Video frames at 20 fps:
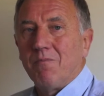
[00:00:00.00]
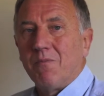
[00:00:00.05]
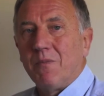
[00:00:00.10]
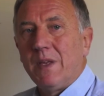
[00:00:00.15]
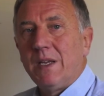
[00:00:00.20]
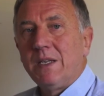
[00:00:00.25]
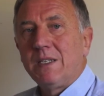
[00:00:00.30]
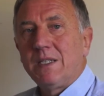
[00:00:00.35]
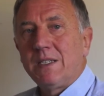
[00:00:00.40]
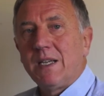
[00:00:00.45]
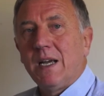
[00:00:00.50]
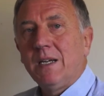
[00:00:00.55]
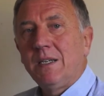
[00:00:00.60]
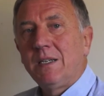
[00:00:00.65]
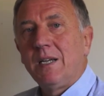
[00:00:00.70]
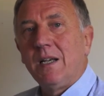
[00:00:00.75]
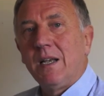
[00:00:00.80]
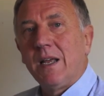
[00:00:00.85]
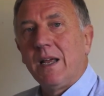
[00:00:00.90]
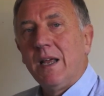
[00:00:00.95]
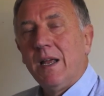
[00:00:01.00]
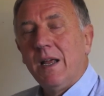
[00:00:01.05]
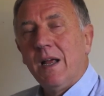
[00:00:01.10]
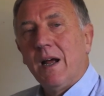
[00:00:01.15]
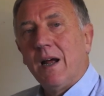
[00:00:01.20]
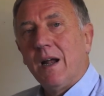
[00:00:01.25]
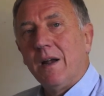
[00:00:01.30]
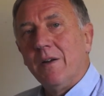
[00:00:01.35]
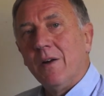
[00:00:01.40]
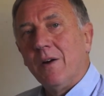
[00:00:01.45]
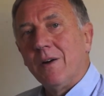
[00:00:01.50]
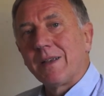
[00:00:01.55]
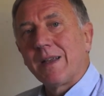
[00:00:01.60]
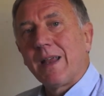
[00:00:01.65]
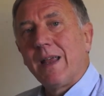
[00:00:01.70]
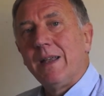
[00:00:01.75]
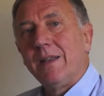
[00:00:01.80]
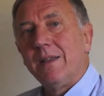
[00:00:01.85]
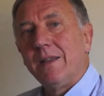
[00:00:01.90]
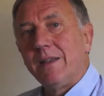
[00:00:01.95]
these certainly are not
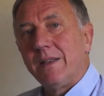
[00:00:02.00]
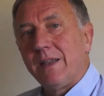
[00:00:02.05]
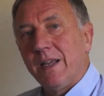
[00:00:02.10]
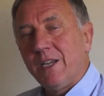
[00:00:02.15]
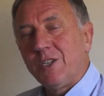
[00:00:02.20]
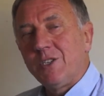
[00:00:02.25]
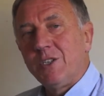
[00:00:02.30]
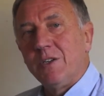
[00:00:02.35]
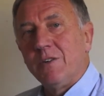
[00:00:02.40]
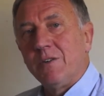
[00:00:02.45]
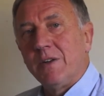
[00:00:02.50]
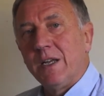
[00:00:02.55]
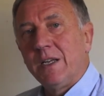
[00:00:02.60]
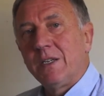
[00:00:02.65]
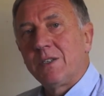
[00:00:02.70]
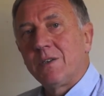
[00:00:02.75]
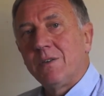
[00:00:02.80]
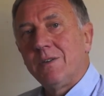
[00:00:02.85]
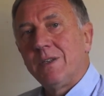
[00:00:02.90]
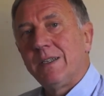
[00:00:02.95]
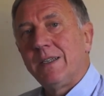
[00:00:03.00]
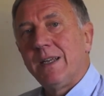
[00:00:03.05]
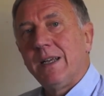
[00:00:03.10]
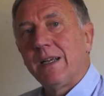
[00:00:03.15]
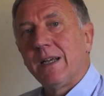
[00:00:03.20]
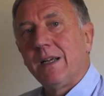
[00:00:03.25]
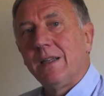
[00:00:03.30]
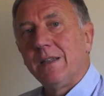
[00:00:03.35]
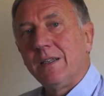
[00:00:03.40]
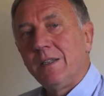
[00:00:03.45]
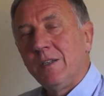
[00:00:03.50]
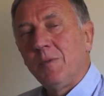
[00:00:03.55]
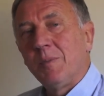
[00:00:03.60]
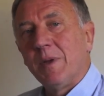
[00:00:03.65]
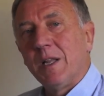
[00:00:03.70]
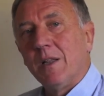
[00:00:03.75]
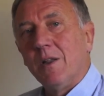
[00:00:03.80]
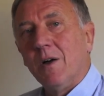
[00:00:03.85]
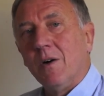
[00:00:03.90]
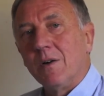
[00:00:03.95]
in the dictionary, so they take a little
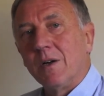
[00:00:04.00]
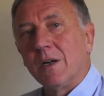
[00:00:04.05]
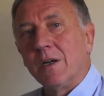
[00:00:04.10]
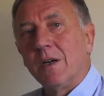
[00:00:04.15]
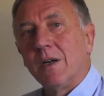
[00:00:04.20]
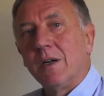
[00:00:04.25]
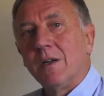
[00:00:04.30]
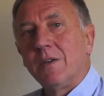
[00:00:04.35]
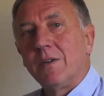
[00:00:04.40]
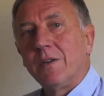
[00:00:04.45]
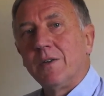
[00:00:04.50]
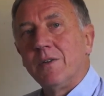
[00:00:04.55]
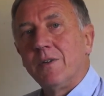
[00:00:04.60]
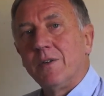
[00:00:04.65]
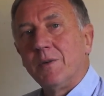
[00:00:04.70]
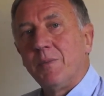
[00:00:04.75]
bit longer to, to